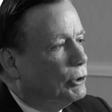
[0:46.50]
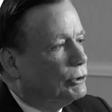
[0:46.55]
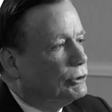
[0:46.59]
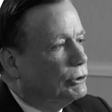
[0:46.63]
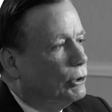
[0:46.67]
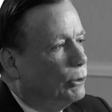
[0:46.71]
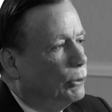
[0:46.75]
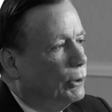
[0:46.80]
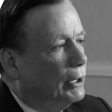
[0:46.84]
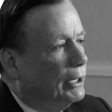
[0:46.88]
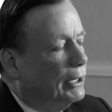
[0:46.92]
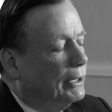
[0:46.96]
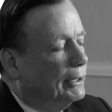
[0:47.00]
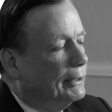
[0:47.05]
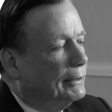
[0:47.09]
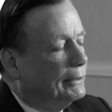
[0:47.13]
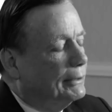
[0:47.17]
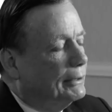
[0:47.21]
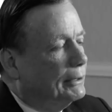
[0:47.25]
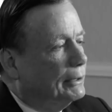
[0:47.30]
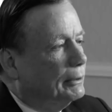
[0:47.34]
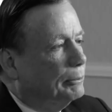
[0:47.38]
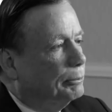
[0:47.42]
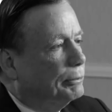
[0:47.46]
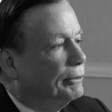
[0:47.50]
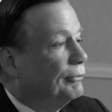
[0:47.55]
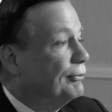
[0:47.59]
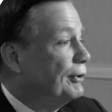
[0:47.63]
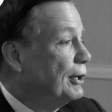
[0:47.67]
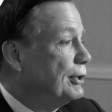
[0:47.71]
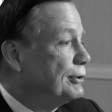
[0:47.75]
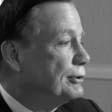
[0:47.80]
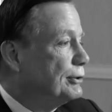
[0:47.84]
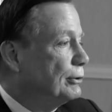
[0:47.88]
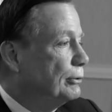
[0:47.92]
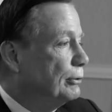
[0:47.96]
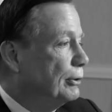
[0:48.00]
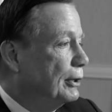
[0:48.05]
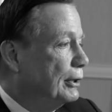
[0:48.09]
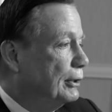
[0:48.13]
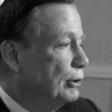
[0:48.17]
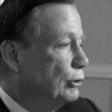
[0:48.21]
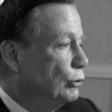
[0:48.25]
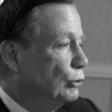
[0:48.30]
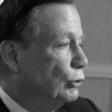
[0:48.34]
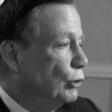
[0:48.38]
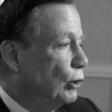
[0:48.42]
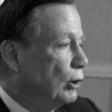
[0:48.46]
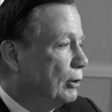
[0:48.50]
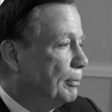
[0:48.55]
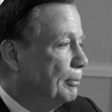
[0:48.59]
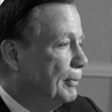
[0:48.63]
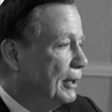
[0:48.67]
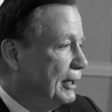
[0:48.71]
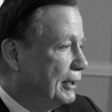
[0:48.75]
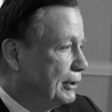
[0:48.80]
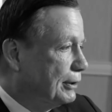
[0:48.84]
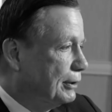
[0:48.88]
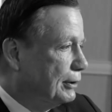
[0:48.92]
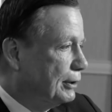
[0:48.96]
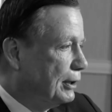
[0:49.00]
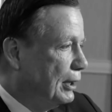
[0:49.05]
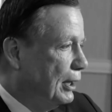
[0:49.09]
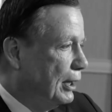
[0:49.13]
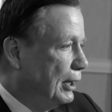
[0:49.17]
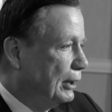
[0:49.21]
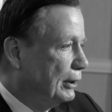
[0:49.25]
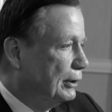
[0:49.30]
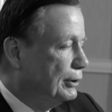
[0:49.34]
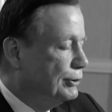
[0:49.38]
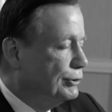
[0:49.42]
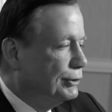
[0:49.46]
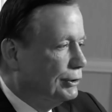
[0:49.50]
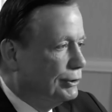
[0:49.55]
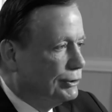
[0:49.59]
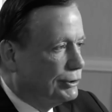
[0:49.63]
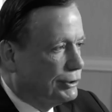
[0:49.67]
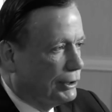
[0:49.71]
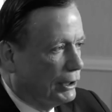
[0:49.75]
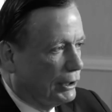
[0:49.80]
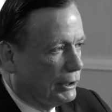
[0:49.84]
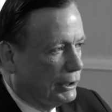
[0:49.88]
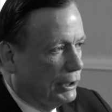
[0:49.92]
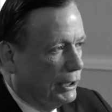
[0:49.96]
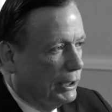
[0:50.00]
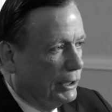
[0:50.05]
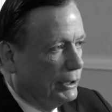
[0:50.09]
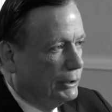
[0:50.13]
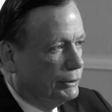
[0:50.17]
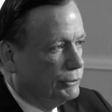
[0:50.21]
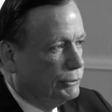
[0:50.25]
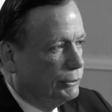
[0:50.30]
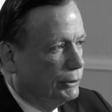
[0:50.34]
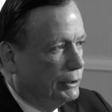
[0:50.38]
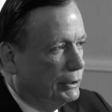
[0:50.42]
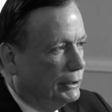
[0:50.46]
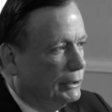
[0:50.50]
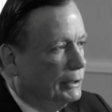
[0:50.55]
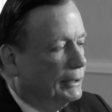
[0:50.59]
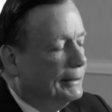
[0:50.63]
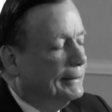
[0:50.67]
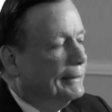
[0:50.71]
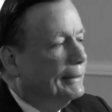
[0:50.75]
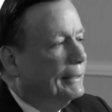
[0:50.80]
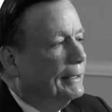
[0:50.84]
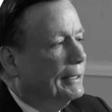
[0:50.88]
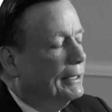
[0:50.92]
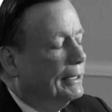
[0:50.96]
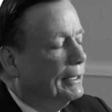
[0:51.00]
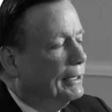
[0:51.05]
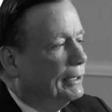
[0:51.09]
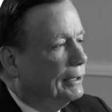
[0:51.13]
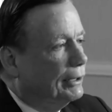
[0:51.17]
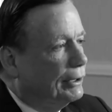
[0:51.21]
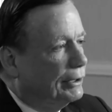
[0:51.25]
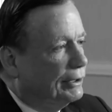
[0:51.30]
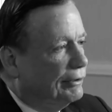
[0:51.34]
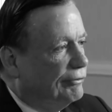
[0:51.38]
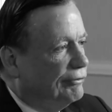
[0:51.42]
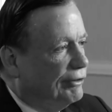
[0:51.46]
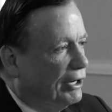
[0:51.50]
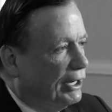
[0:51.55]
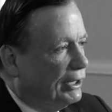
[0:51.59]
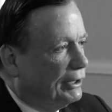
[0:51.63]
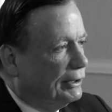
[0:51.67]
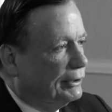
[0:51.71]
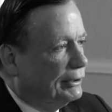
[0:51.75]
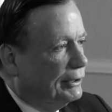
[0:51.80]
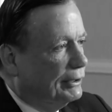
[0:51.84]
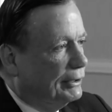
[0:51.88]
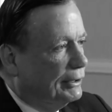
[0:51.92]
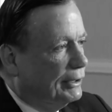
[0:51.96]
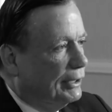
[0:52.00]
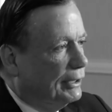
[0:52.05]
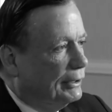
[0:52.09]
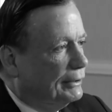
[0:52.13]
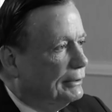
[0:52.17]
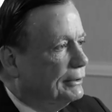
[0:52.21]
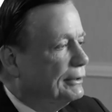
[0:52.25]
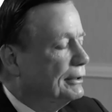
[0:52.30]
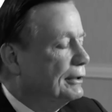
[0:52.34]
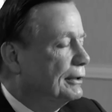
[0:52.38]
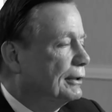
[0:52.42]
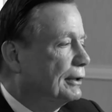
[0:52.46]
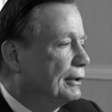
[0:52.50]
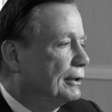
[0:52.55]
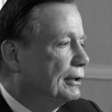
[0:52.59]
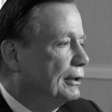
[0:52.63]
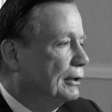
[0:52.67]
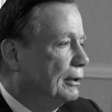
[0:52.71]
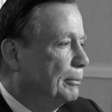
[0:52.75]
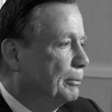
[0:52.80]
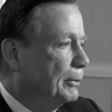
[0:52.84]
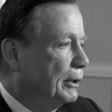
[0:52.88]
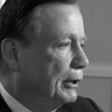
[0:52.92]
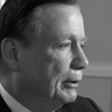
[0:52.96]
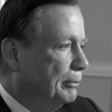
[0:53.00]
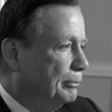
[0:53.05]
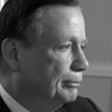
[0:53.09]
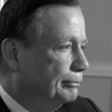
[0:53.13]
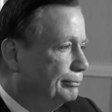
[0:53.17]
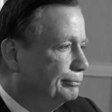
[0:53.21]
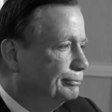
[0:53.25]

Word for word: also a uh, professor at New York Medical College in psychiatry and on the faculty at uh, Columbia.